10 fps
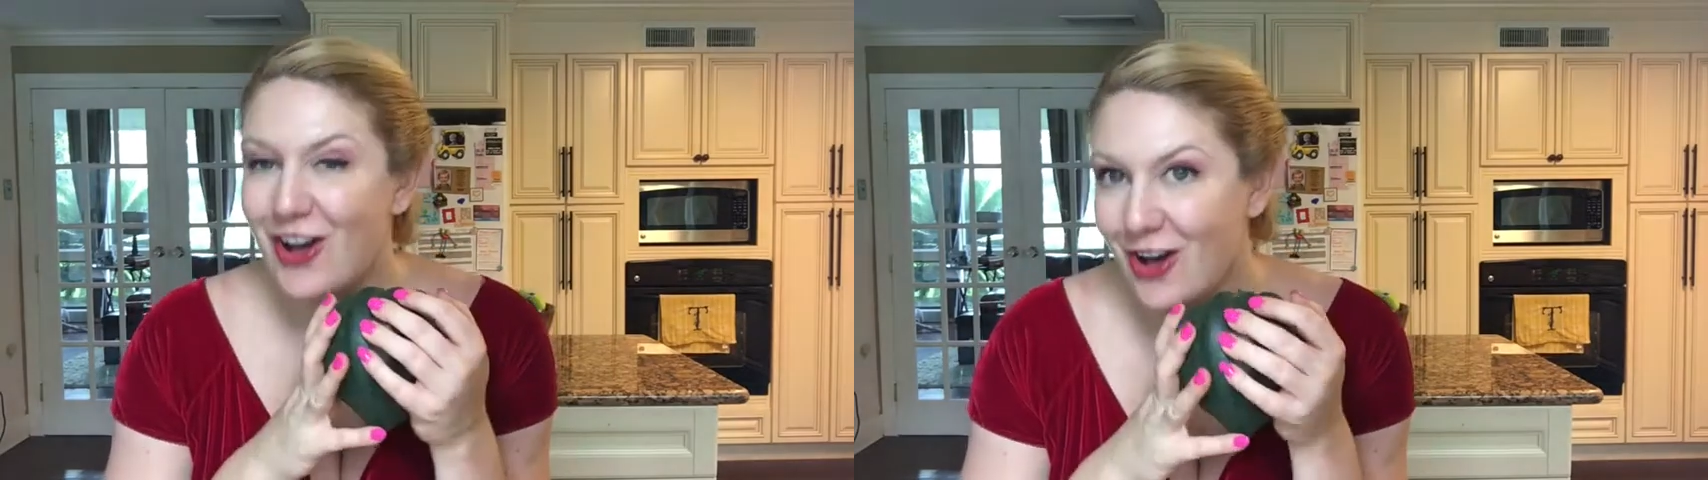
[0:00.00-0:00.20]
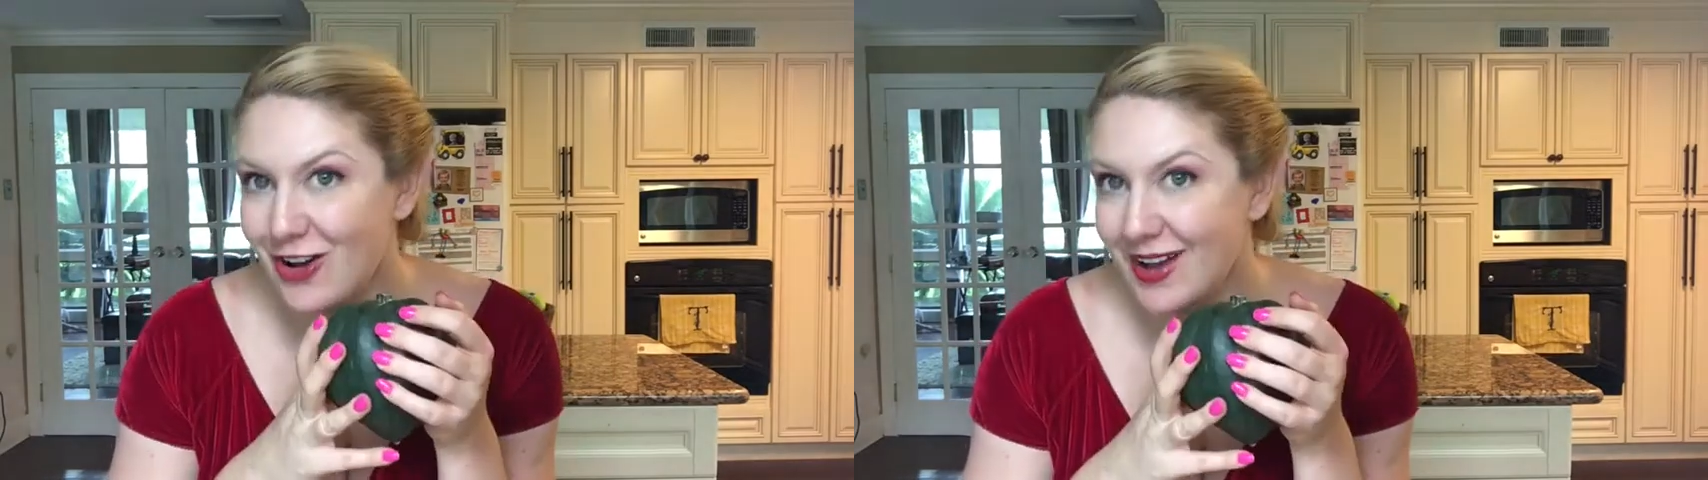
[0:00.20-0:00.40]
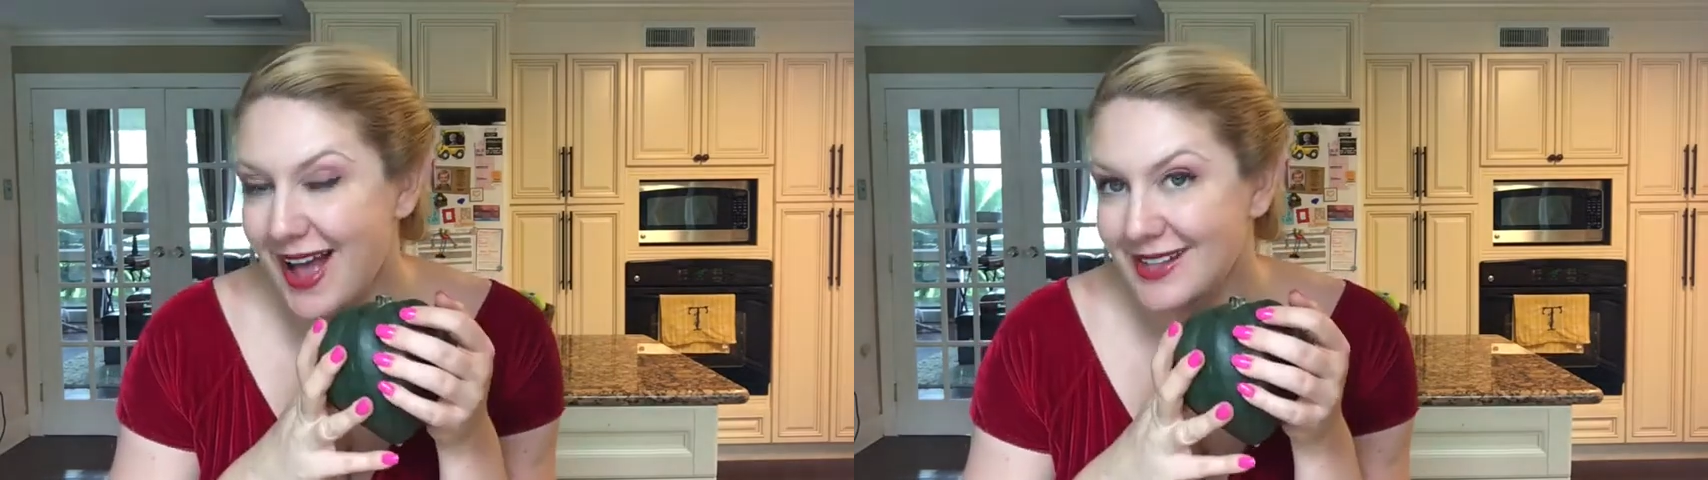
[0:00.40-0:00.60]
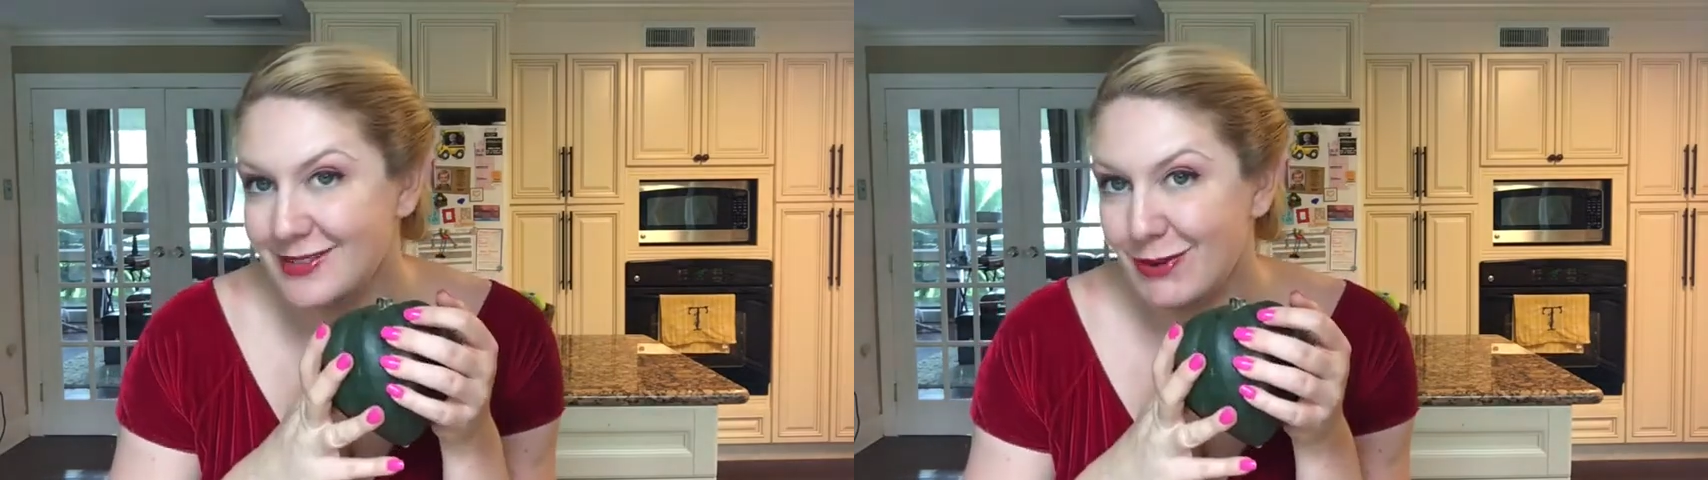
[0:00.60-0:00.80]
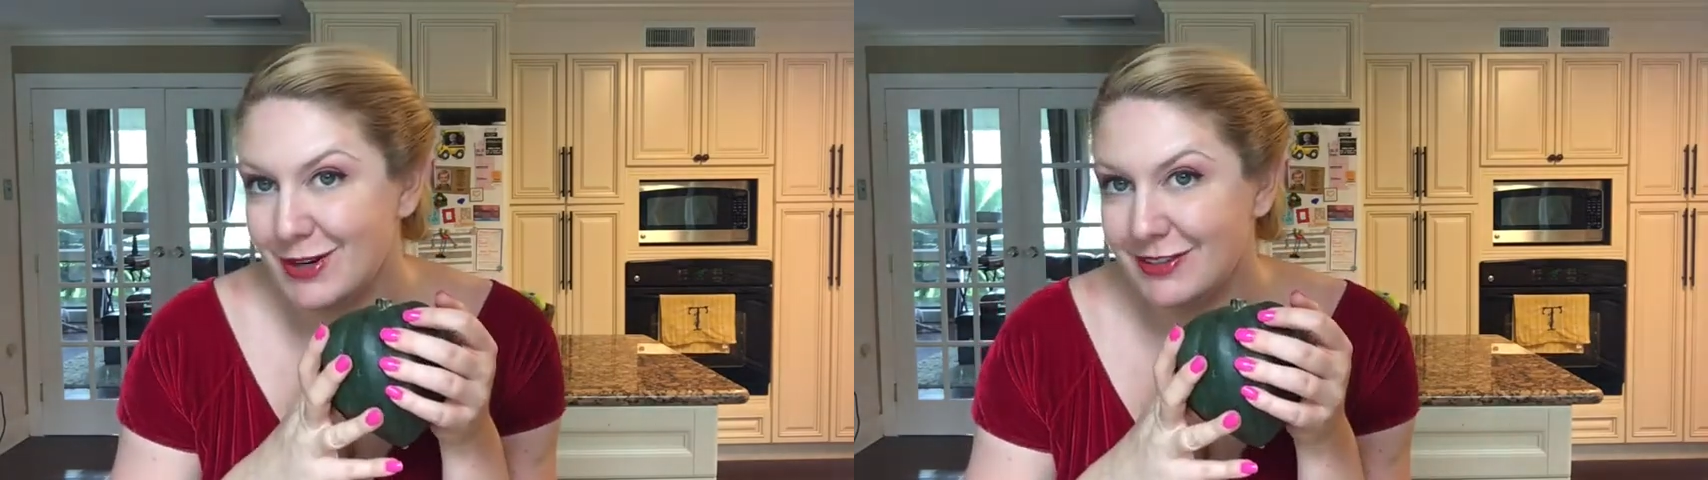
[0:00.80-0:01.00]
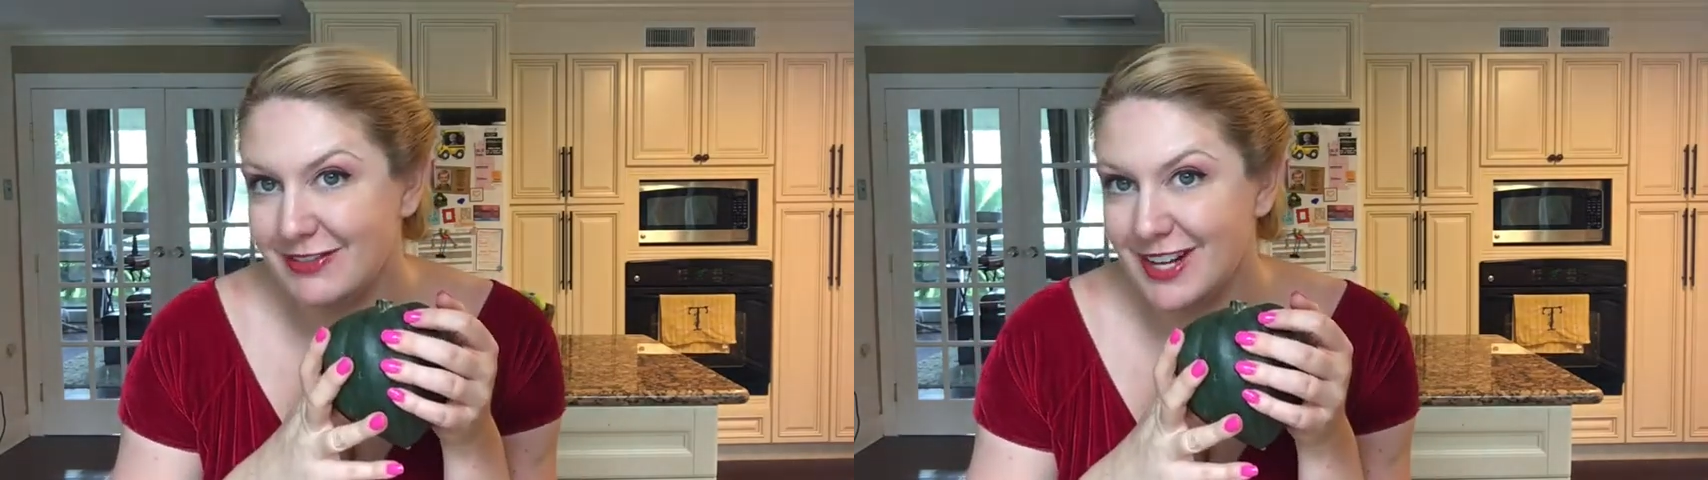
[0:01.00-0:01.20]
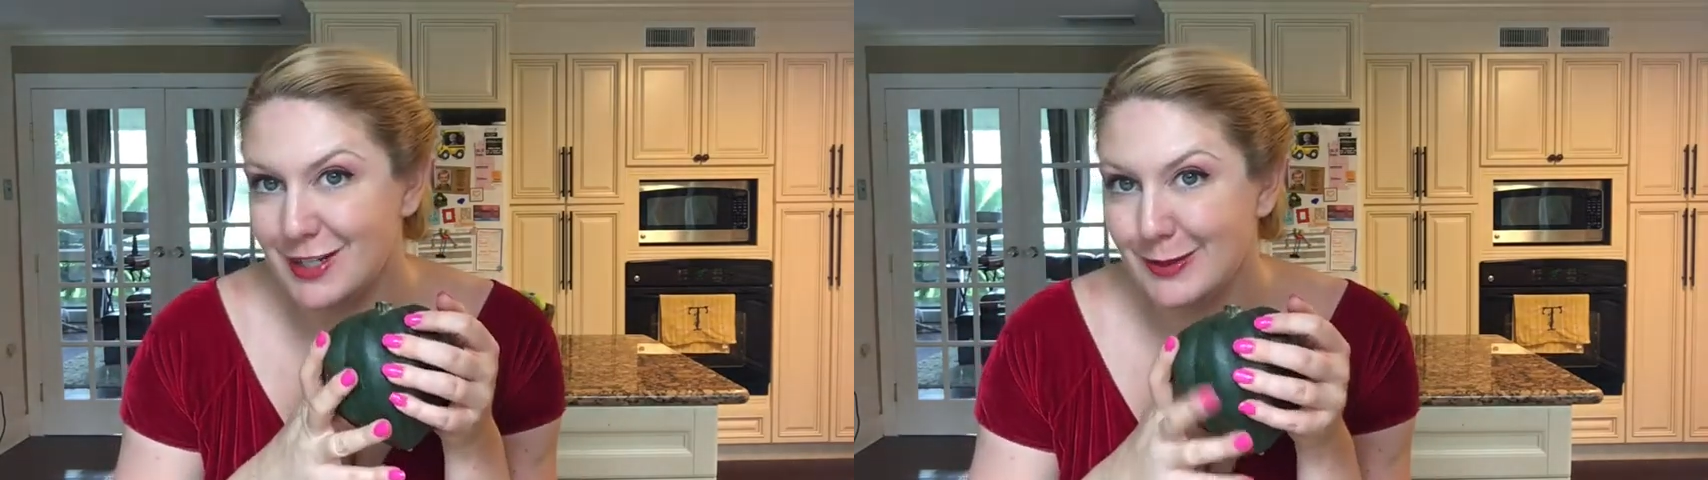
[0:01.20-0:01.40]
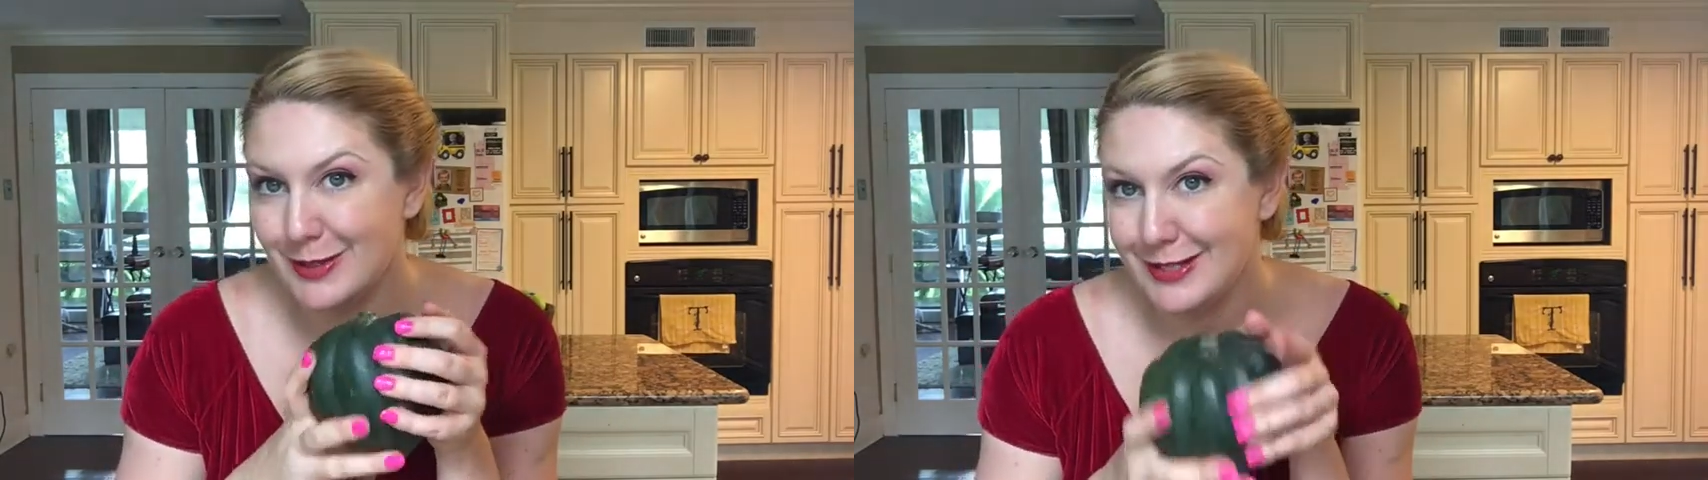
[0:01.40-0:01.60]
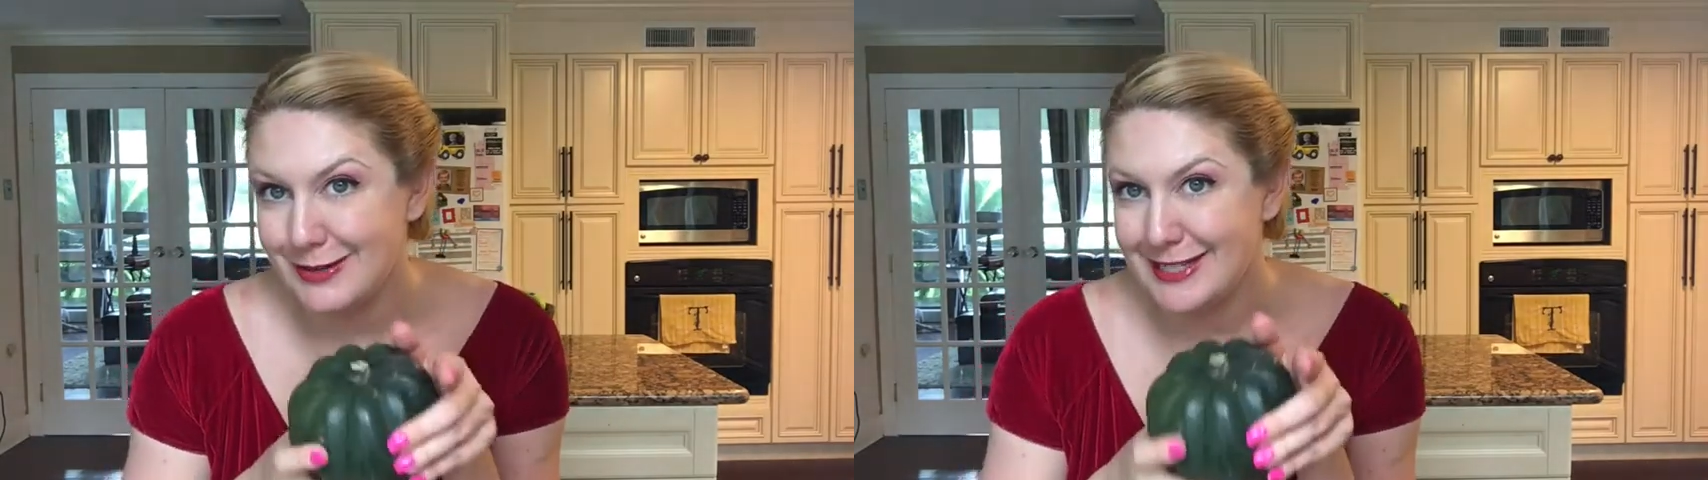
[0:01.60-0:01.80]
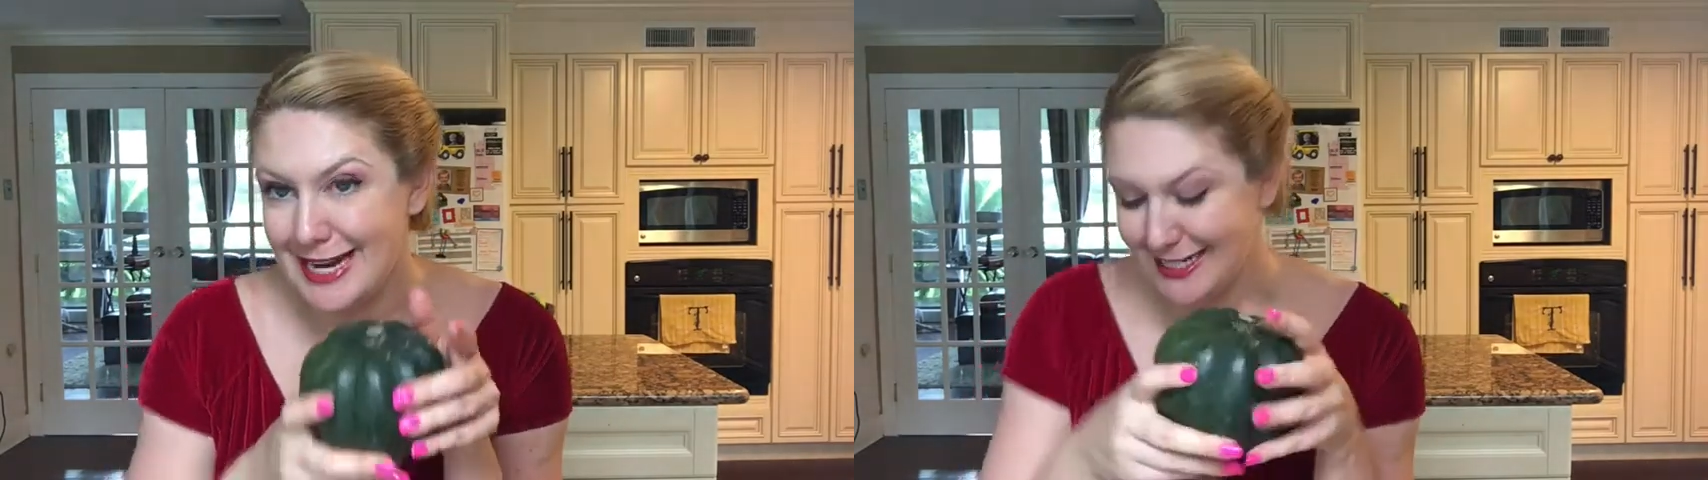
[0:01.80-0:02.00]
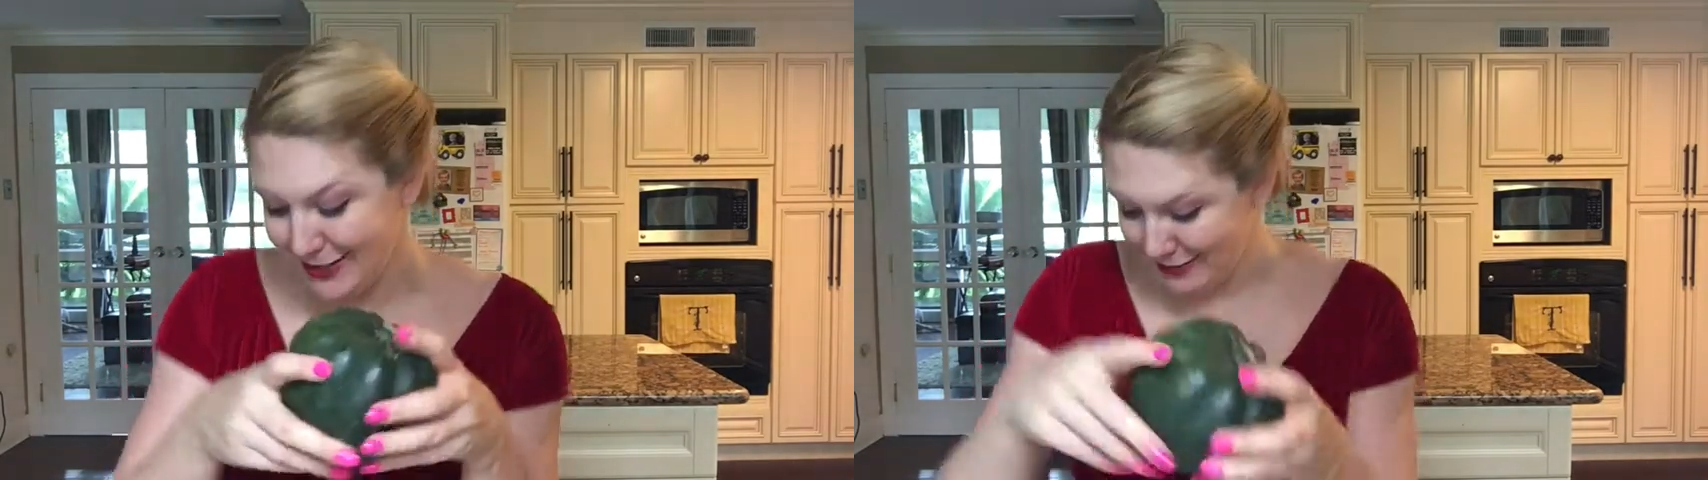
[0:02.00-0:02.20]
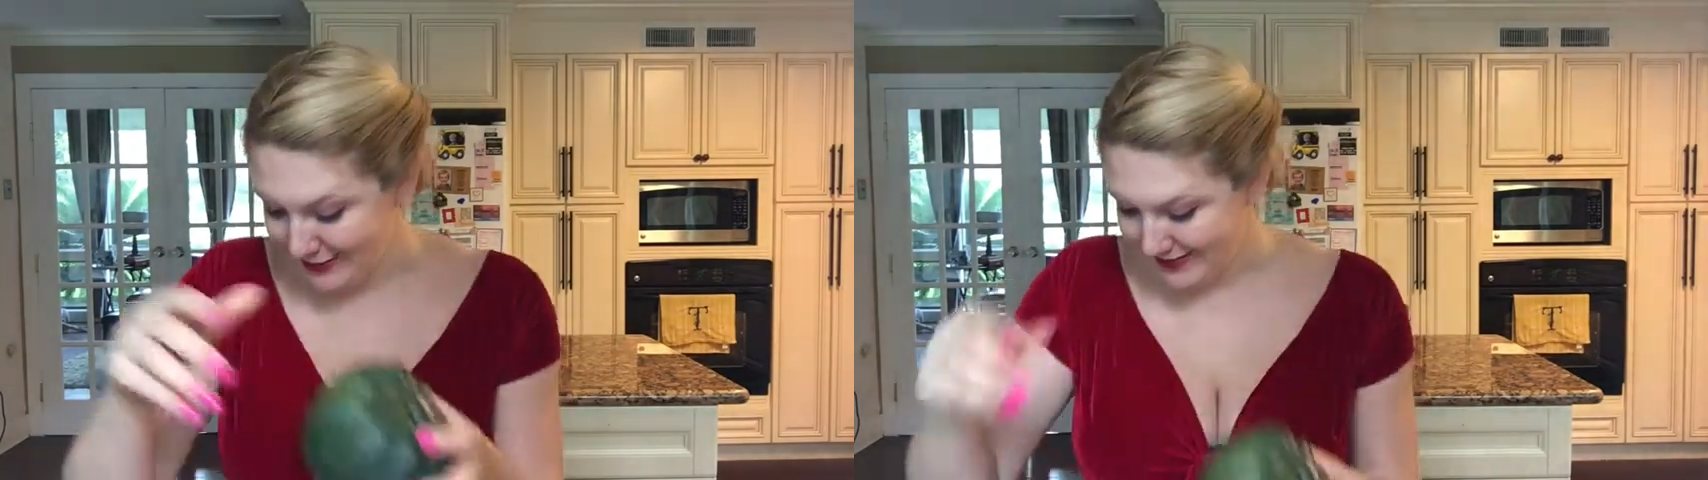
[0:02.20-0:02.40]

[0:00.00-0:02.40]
all kinds of wonderful vegetables, so stay tuned.